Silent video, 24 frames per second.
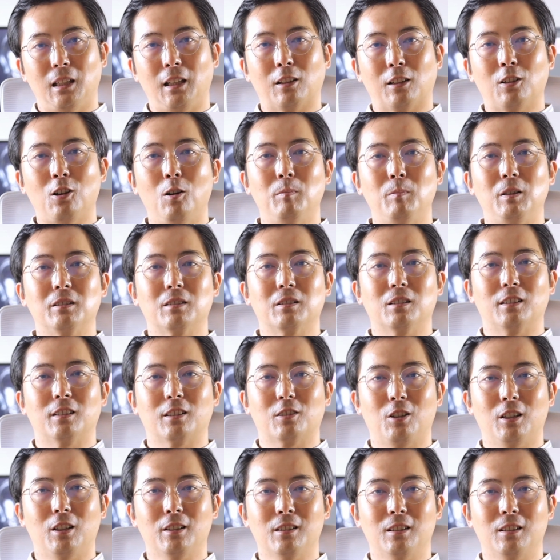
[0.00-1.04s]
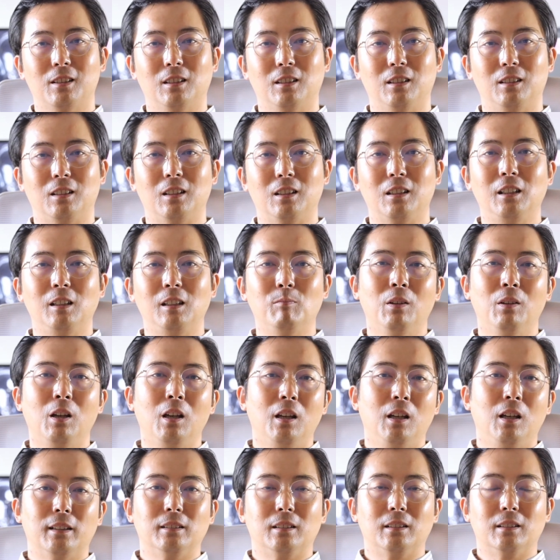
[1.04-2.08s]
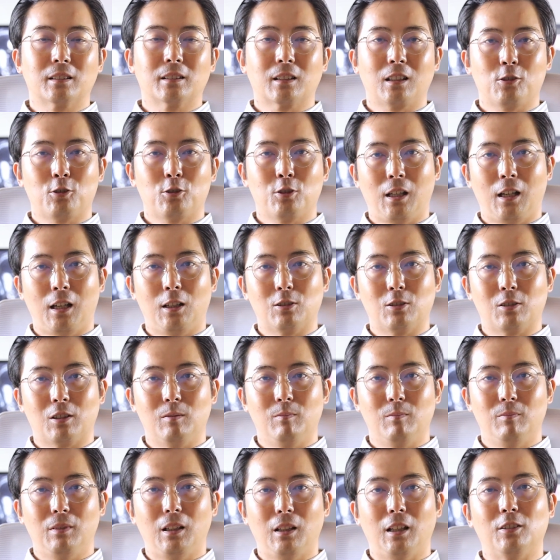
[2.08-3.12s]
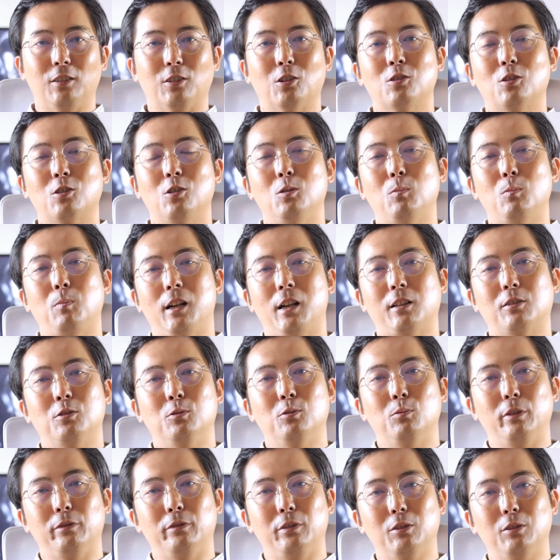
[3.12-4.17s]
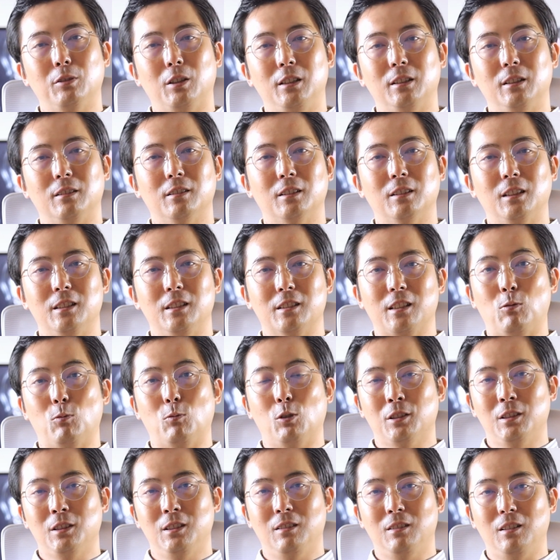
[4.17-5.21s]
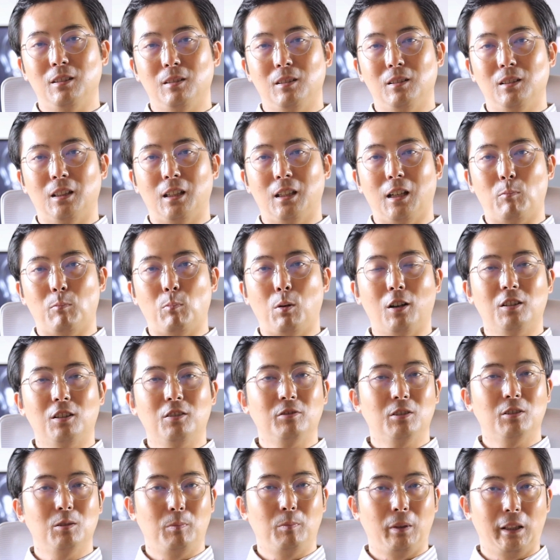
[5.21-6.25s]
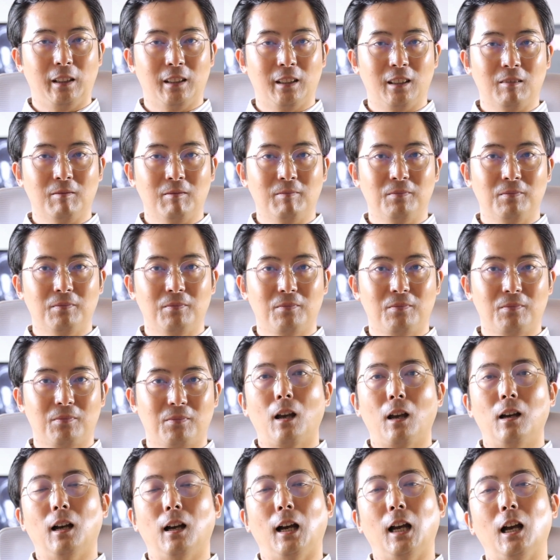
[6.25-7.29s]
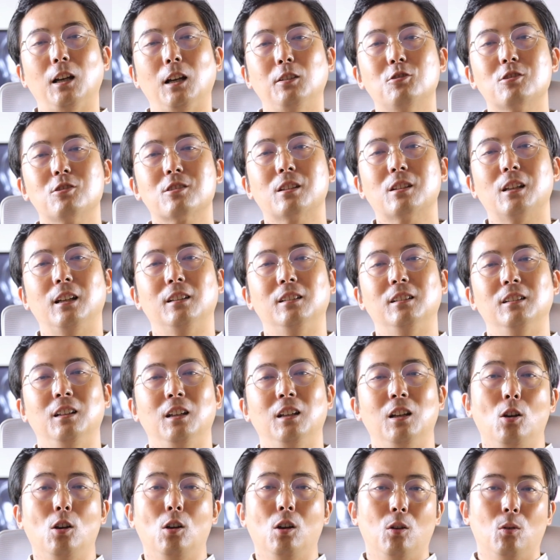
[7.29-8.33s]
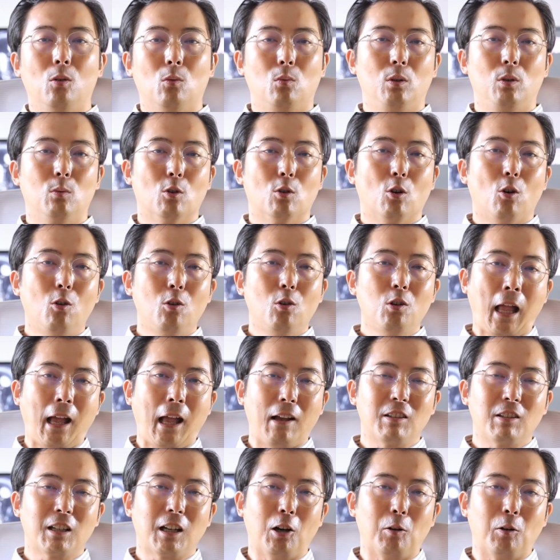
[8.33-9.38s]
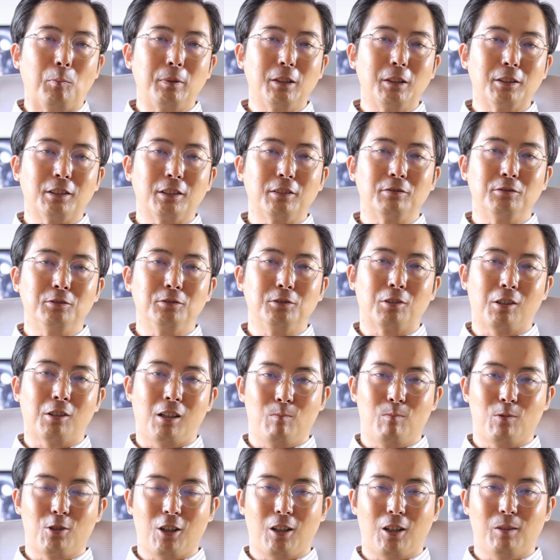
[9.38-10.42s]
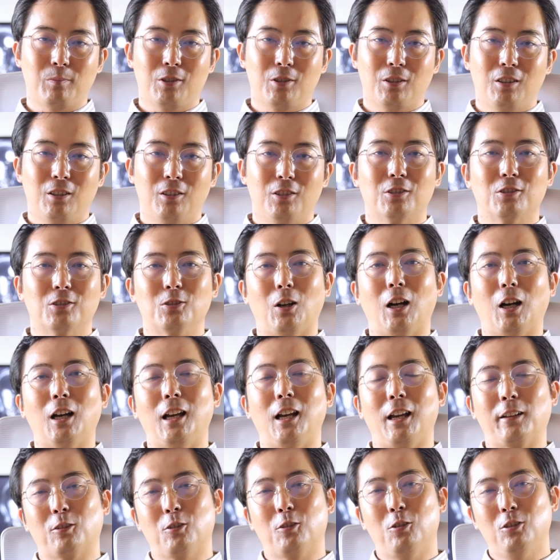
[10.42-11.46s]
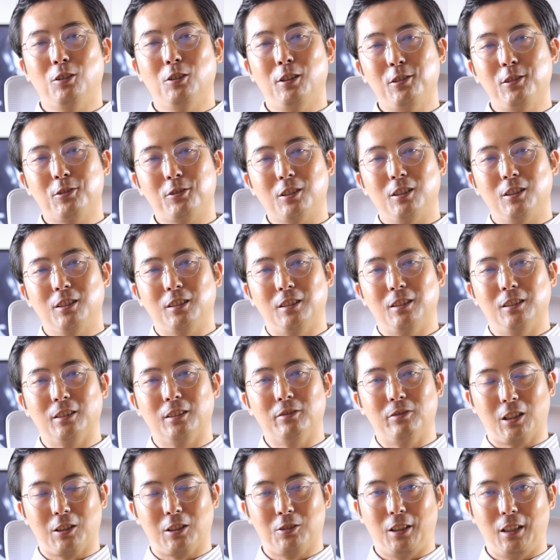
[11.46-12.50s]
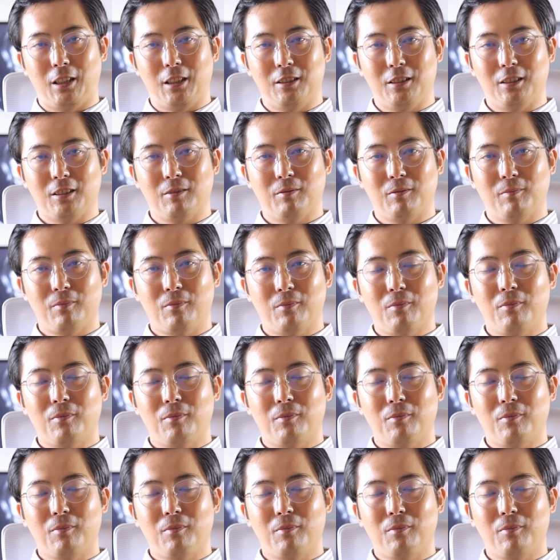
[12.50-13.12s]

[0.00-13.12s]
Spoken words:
and comments like trusting the team and the discussion outcome and don't go back to review it since I wasn't in that part of the meeting. I understand we were all having our busy full-time jobs, so I acknowledged the difficulties.